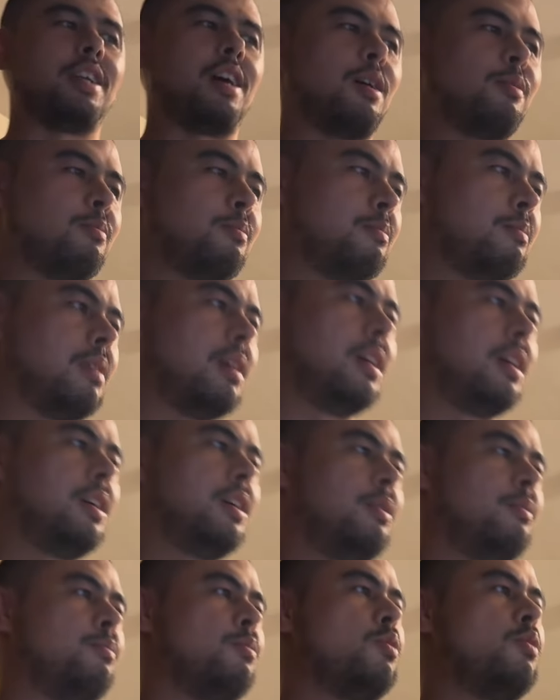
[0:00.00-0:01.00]
I'm
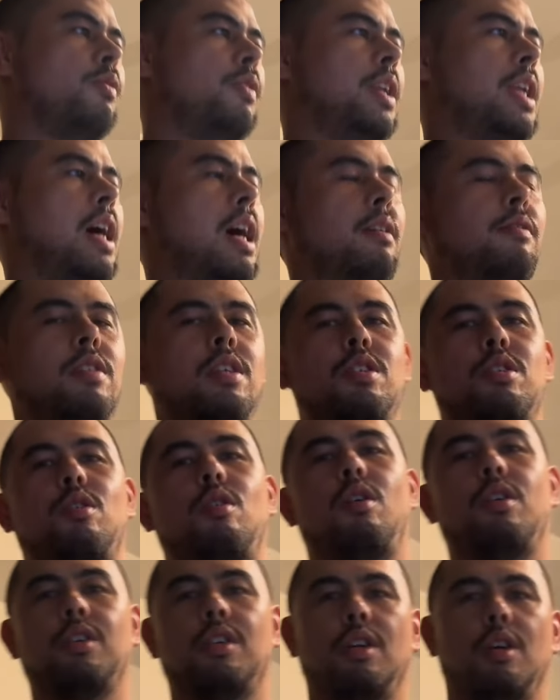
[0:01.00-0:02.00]
moving out of this
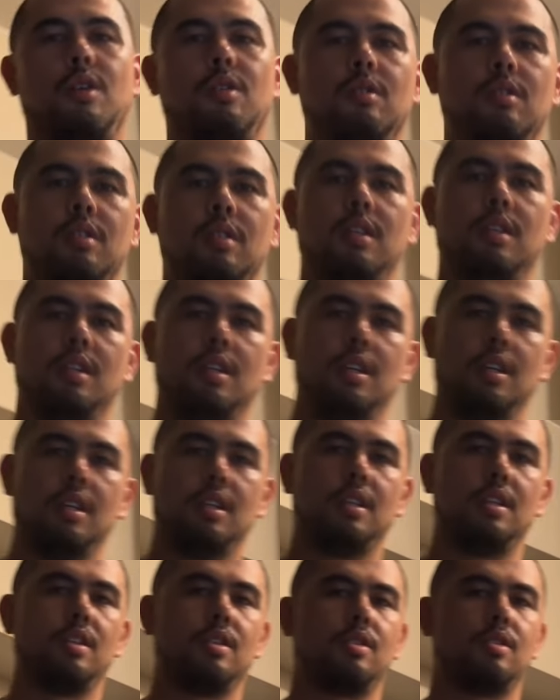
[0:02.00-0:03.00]
condo,
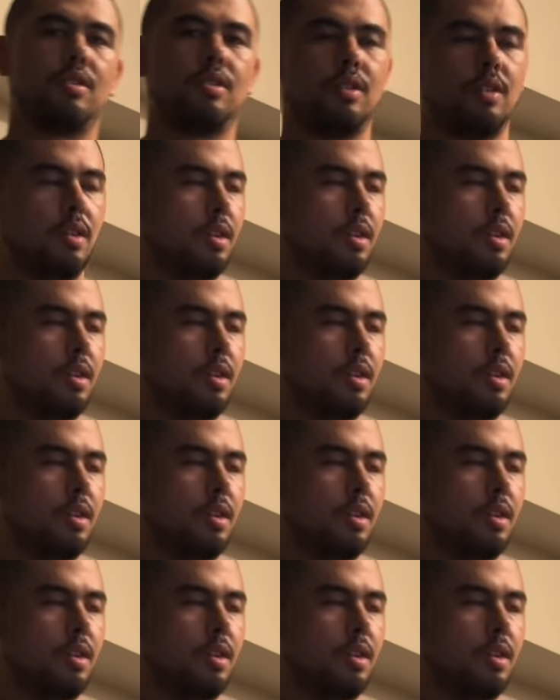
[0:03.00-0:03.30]
this